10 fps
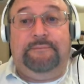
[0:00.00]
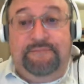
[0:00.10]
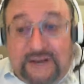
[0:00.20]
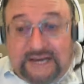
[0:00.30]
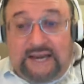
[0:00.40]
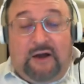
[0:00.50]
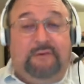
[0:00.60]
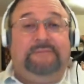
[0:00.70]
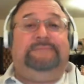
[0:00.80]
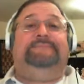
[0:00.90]
video,
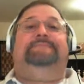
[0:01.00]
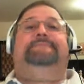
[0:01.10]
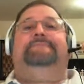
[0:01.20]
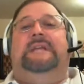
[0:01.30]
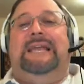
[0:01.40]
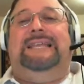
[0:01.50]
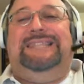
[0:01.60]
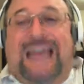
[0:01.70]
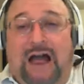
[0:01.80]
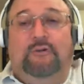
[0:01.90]

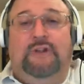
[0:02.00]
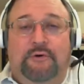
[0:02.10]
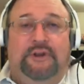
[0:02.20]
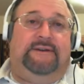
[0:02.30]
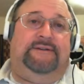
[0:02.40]
download it.